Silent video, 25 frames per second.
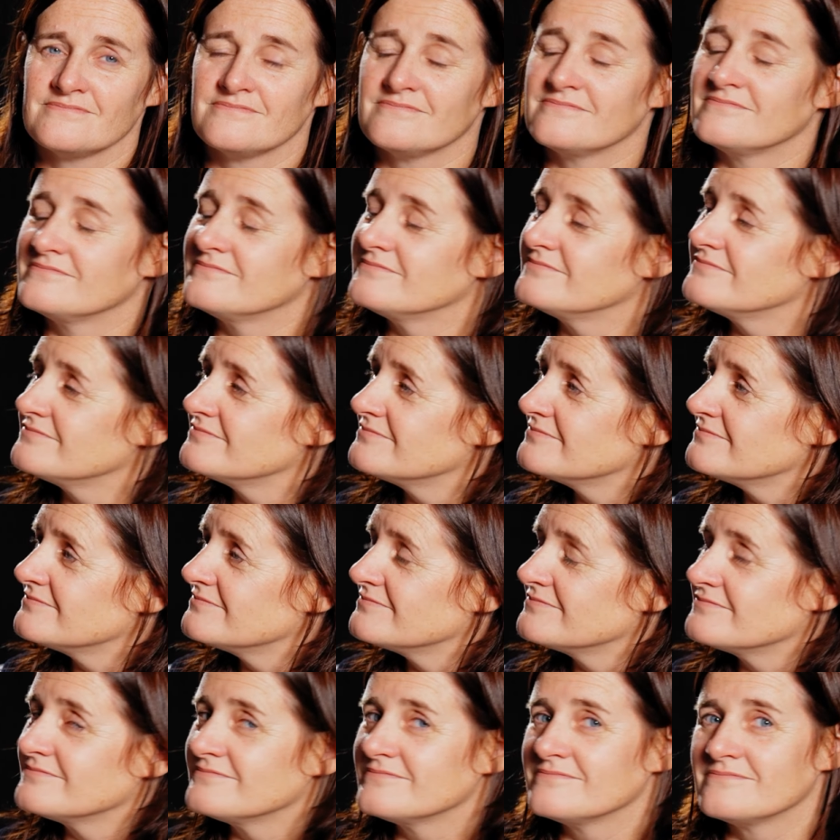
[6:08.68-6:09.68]

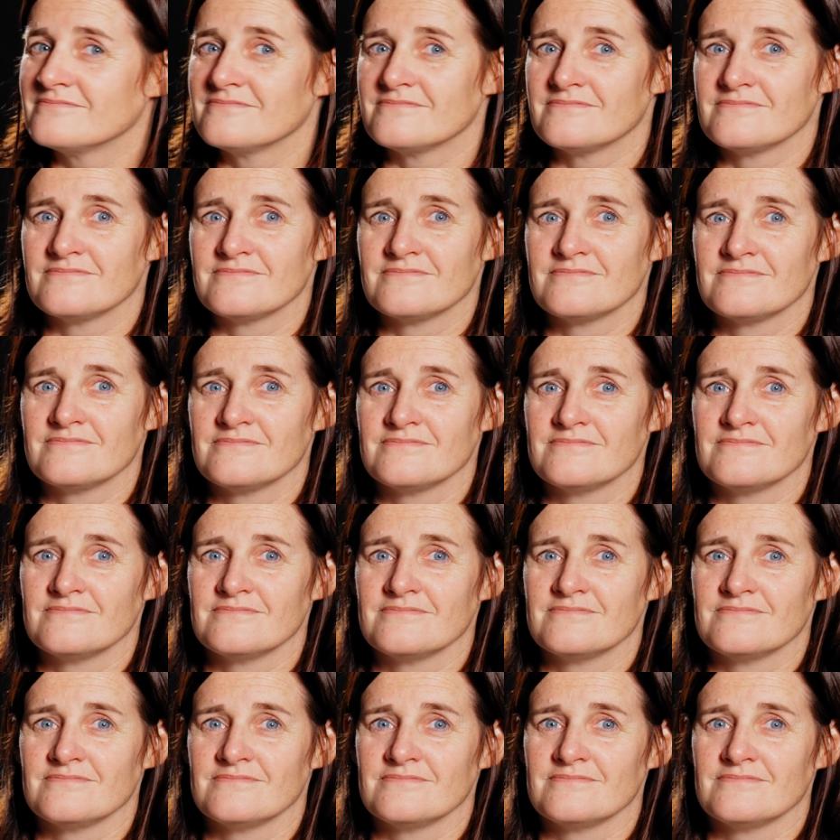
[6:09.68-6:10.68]

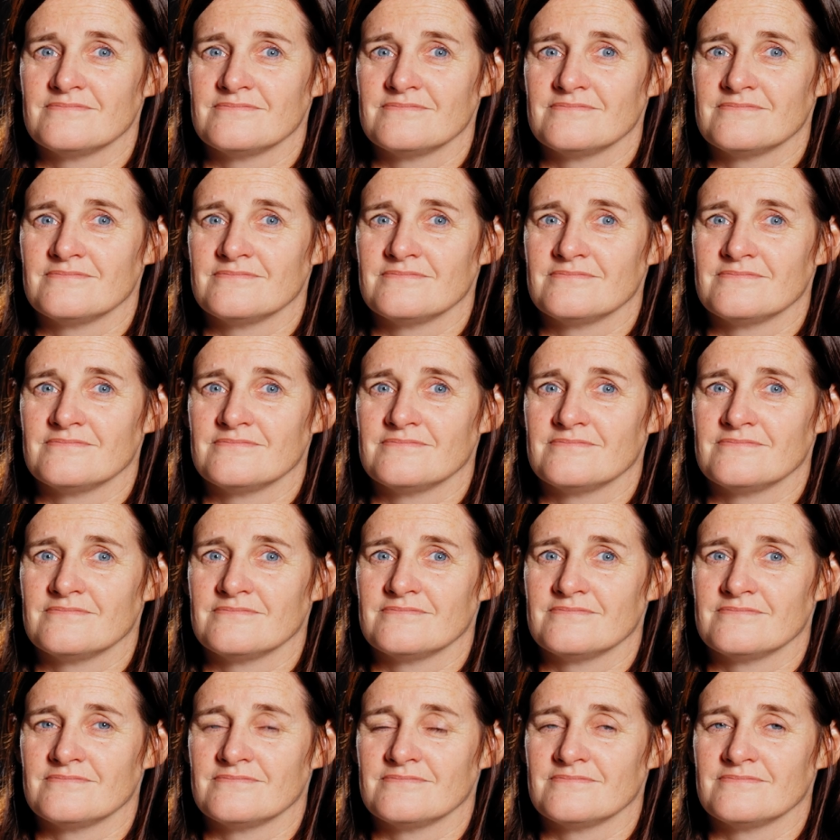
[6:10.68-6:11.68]

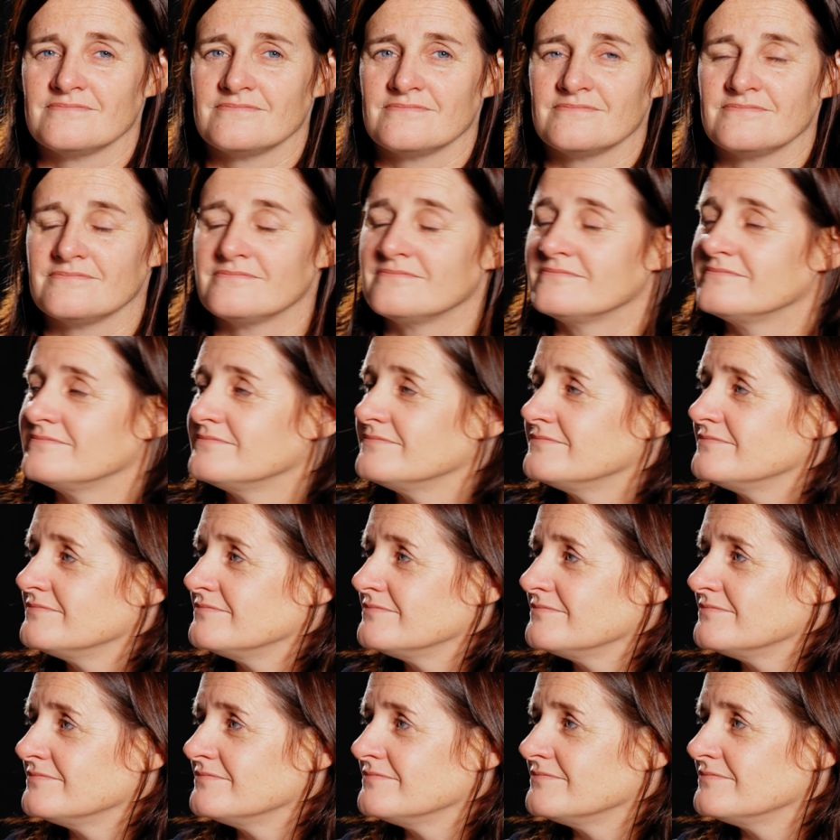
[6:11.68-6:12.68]

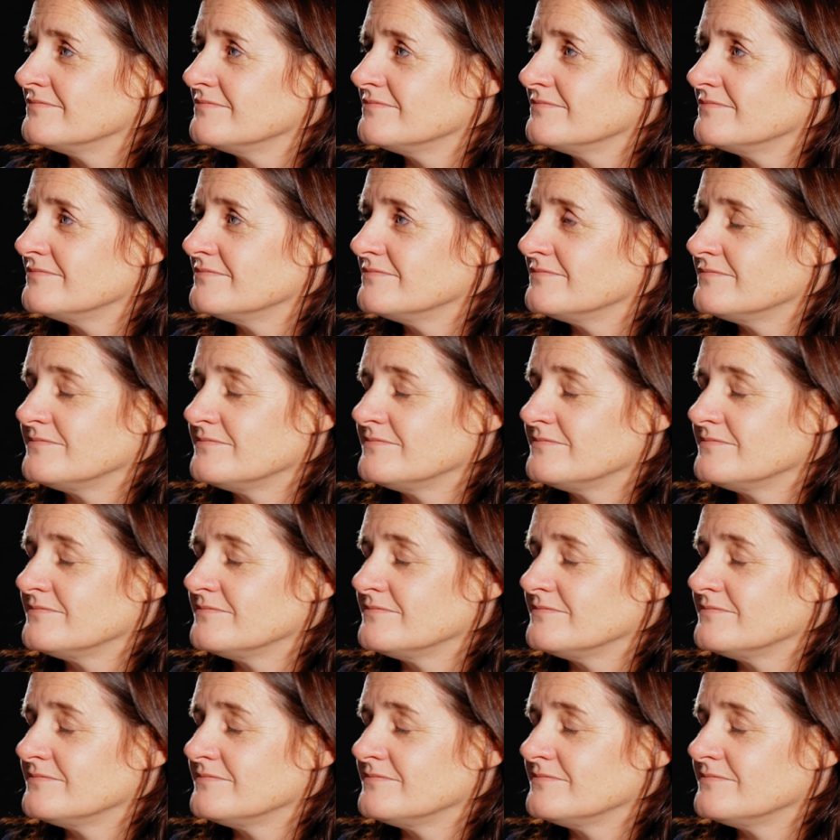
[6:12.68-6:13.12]
[no speech]